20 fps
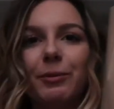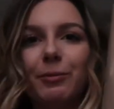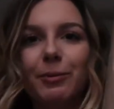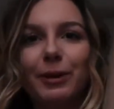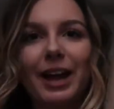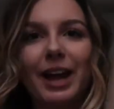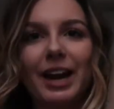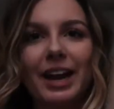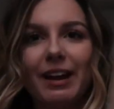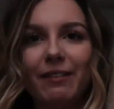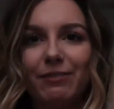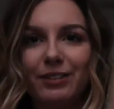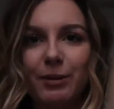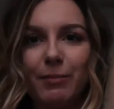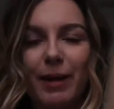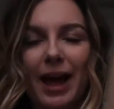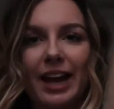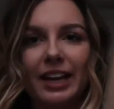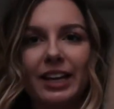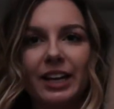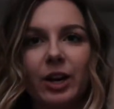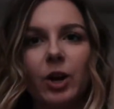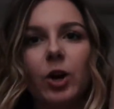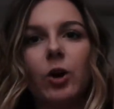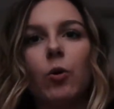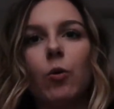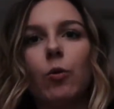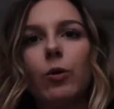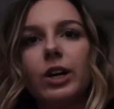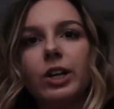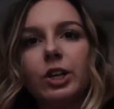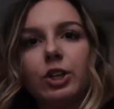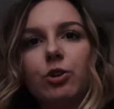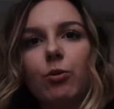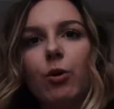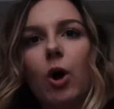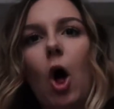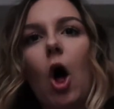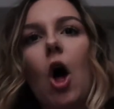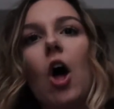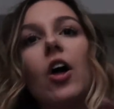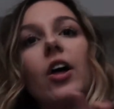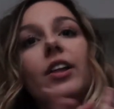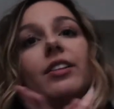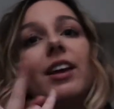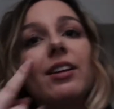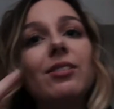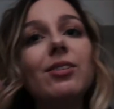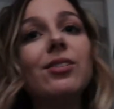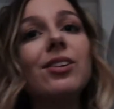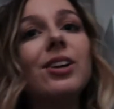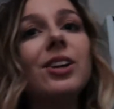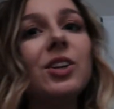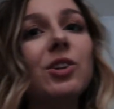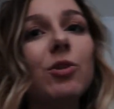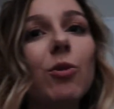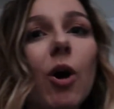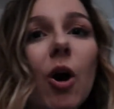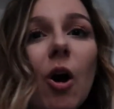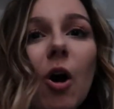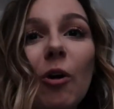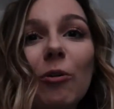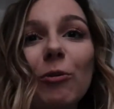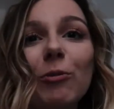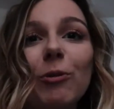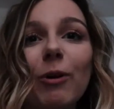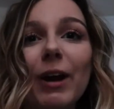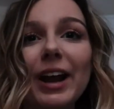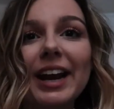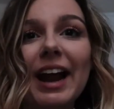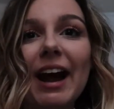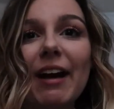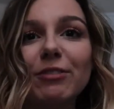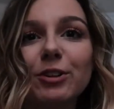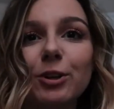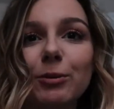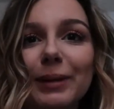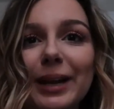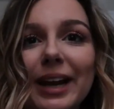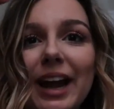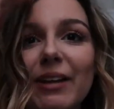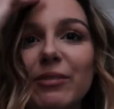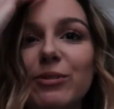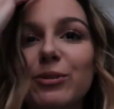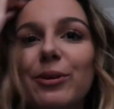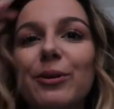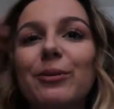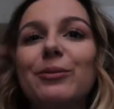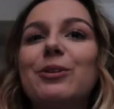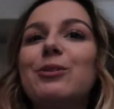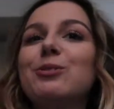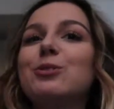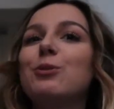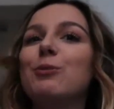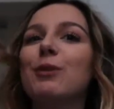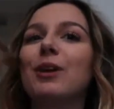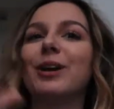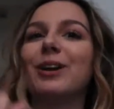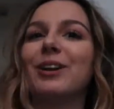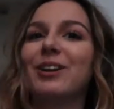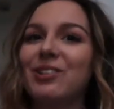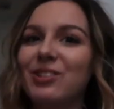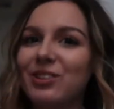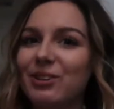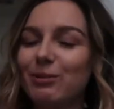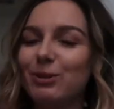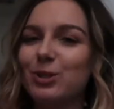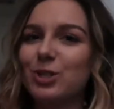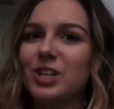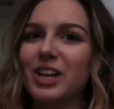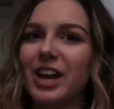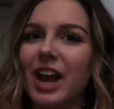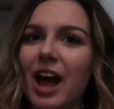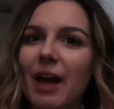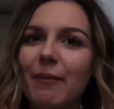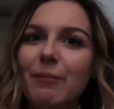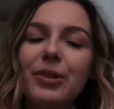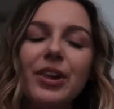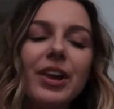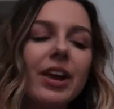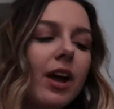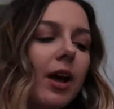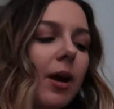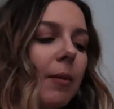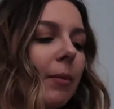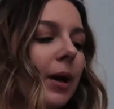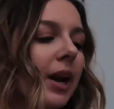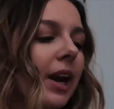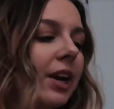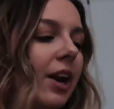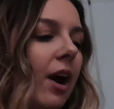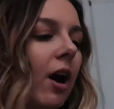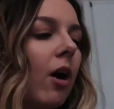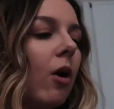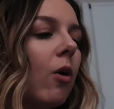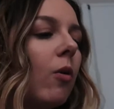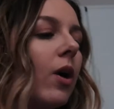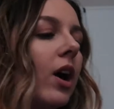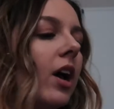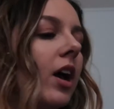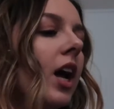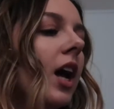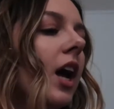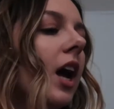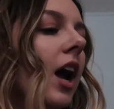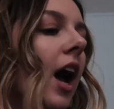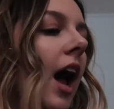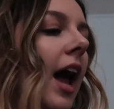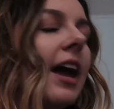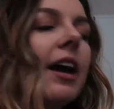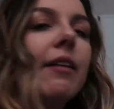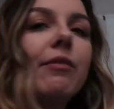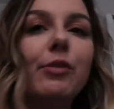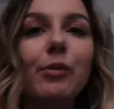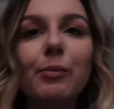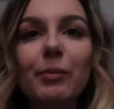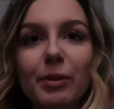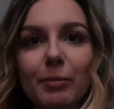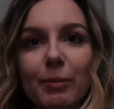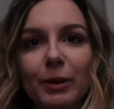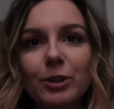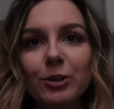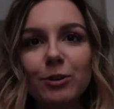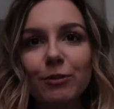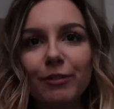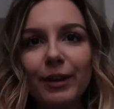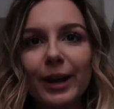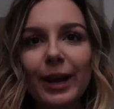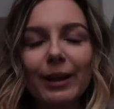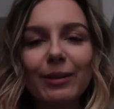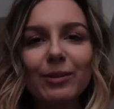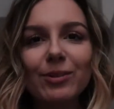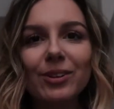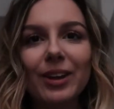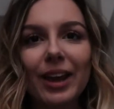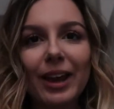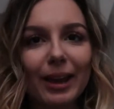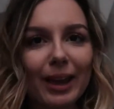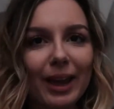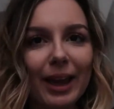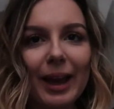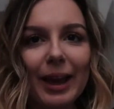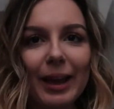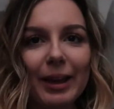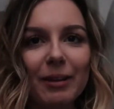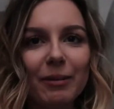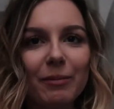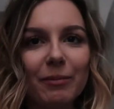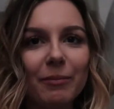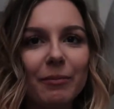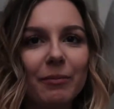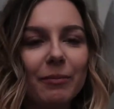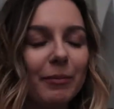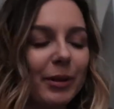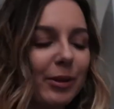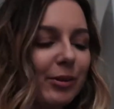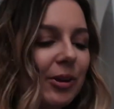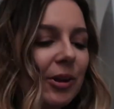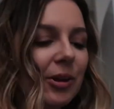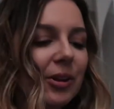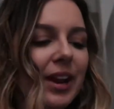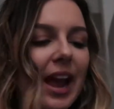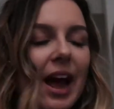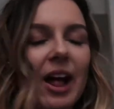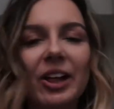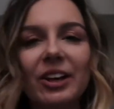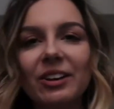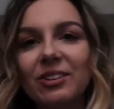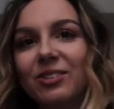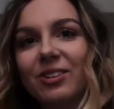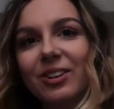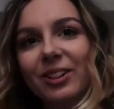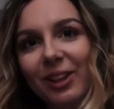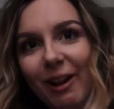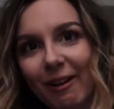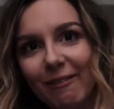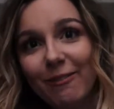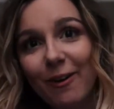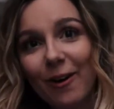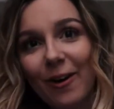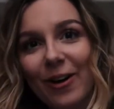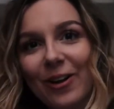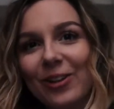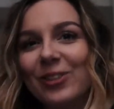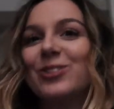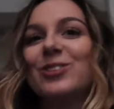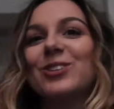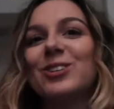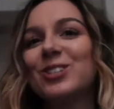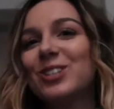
We got a hefty bag here. We're gonna do a haul. Tess is gonna do a haul right after me, guys, so don't you worry, you're gonna see what she got. But I know I have some special fans, aka Miss Cole and Alex, love hauls.